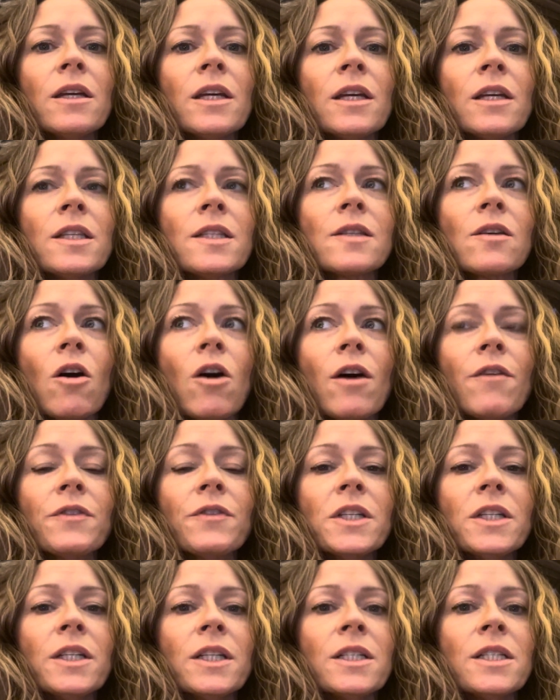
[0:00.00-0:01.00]
It's
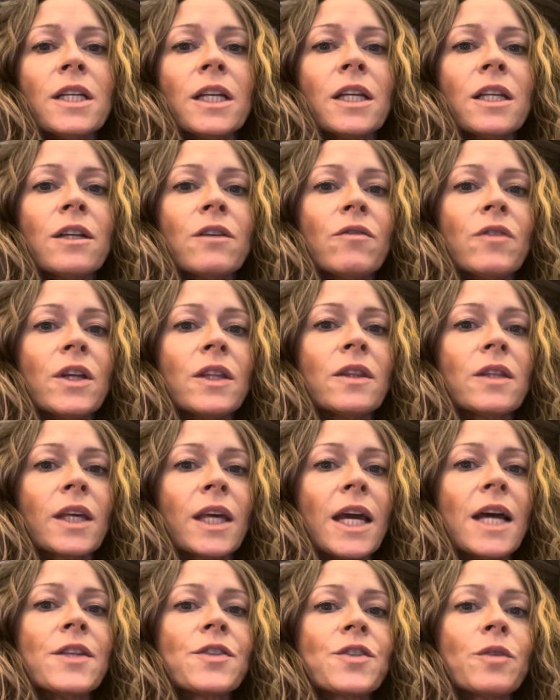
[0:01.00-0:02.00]
often indicative that the
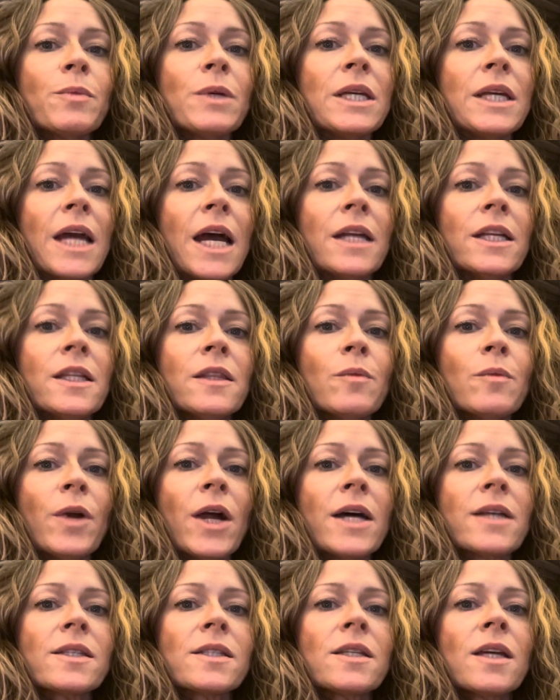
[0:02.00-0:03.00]
cancer began in the
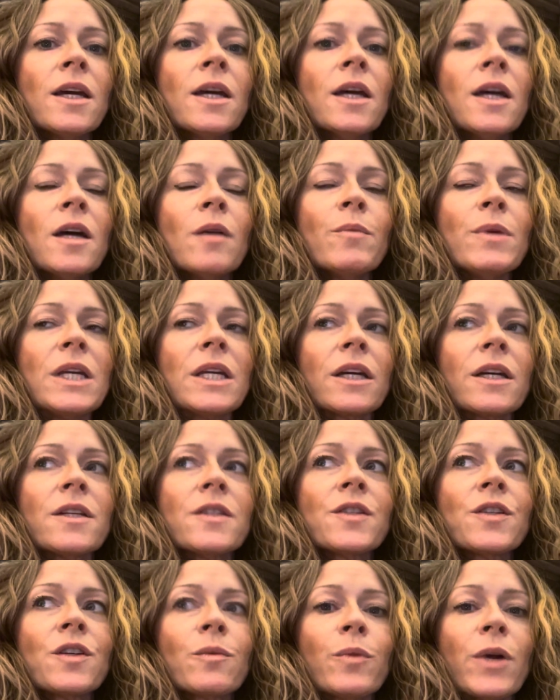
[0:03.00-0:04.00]
breast,
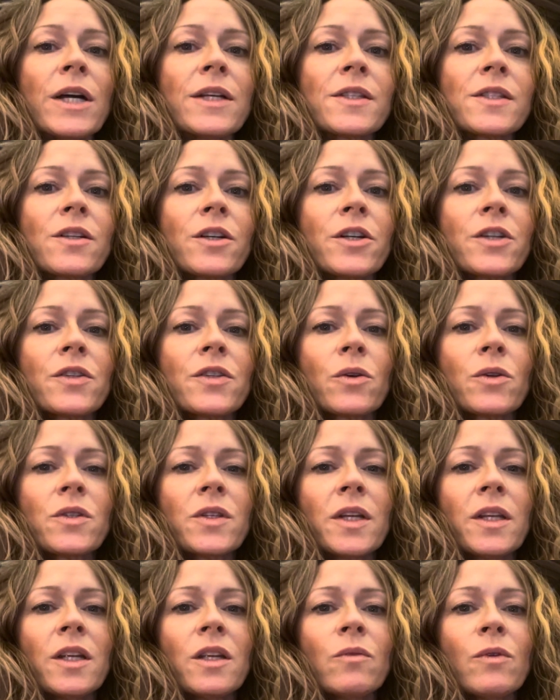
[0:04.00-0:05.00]
because your breasts are
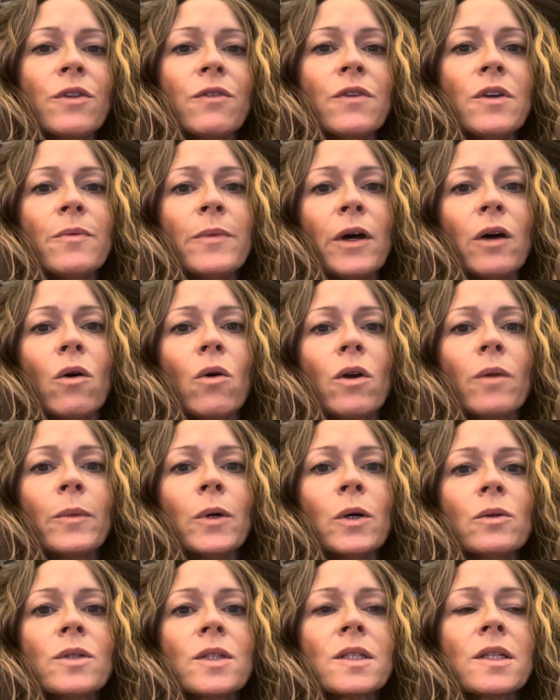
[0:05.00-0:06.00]
associated with female
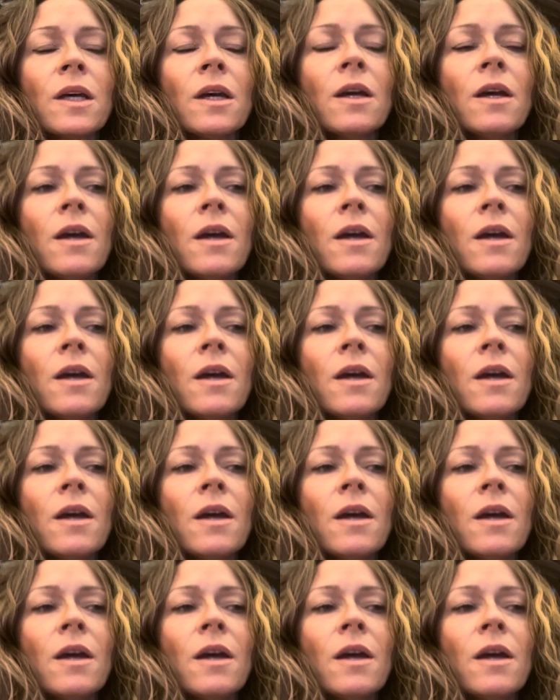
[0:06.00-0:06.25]
hormones.